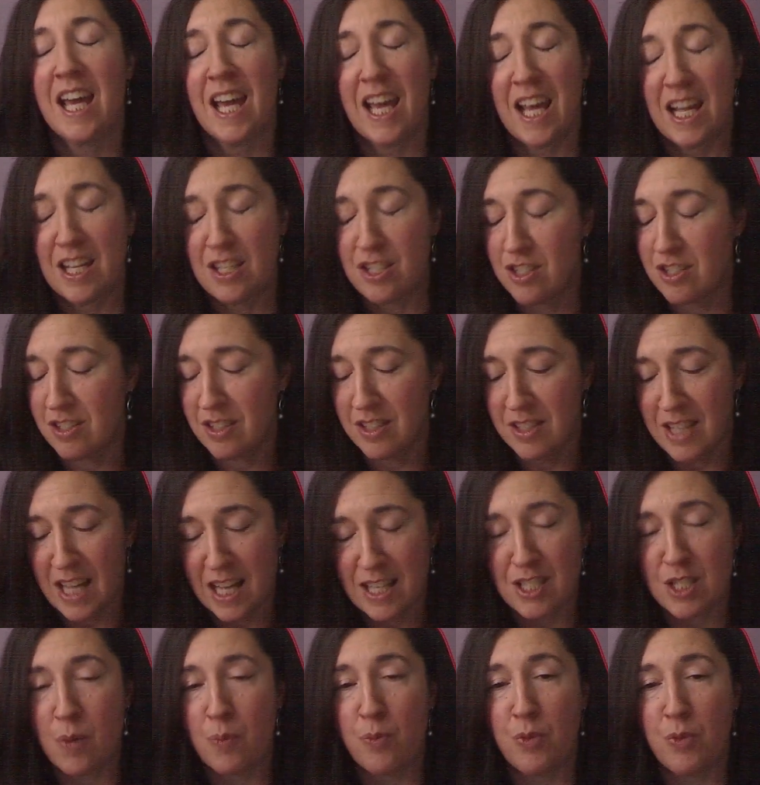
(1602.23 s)
That's
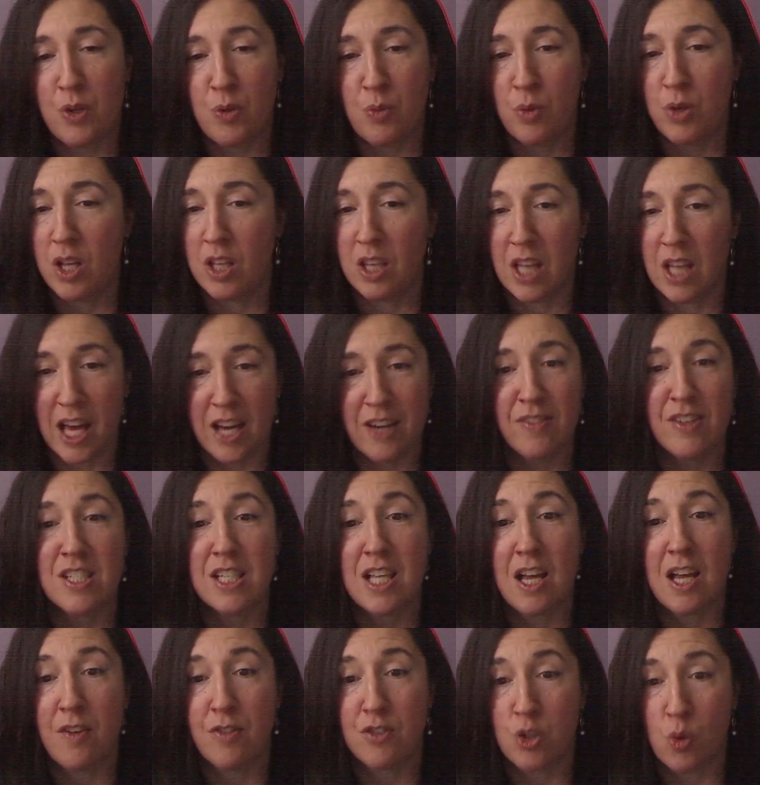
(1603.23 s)
something a lot of us
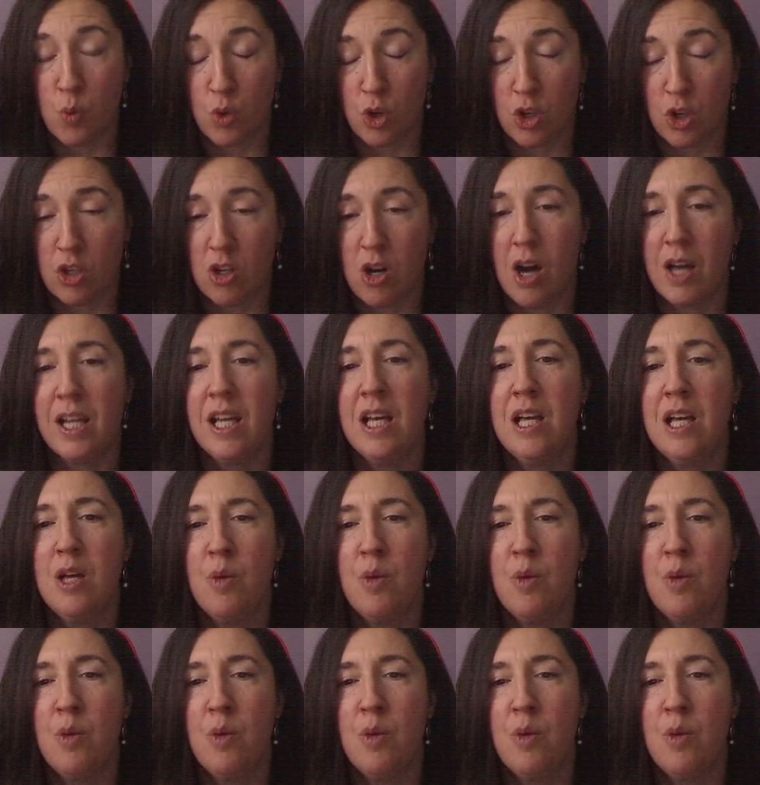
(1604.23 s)
have to work on,